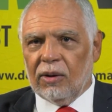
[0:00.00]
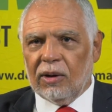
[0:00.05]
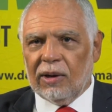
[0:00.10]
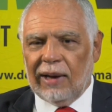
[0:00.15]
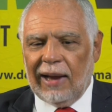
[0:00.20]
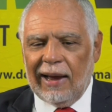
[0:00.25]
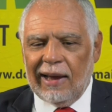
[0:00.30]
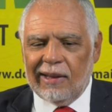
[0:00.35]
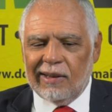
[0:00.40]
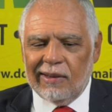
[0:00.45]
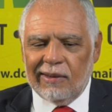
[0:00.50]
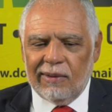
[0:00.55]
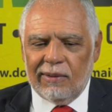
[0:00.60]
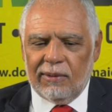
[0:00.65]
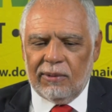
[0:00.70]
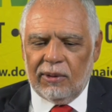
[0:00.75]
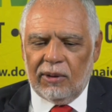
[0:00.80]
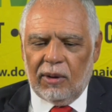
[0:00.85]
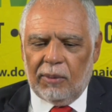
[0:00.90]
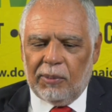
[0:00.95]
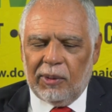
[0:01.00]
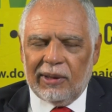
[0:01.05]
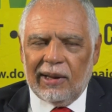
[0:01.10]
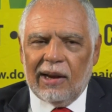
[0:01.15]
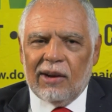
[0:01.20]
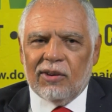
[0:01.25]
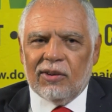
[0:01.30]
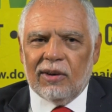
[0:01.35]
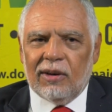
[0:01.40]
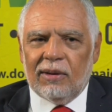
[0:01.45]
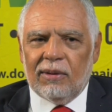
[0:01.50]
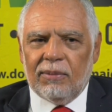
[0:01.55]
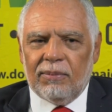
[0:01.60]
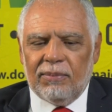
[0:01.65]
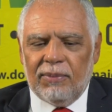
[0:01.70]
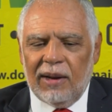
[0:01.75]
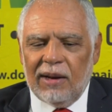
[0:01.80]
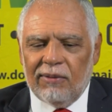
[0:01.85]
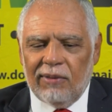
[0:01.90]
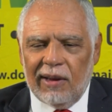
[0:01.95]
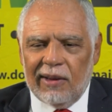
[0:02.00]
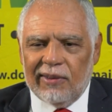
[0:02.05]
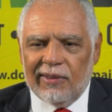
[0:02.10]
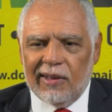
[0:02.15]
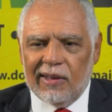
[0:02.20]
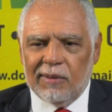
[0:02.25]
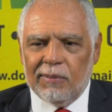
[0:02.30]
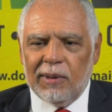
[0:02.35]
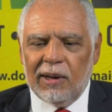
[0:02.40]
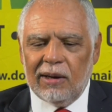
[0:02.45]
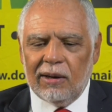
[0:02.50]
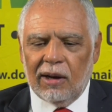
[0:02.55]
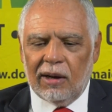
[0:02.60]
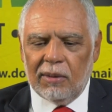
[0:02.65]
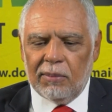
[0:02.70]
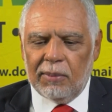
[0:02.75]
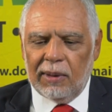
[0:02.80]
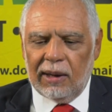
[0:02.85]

Clients, potential investors may not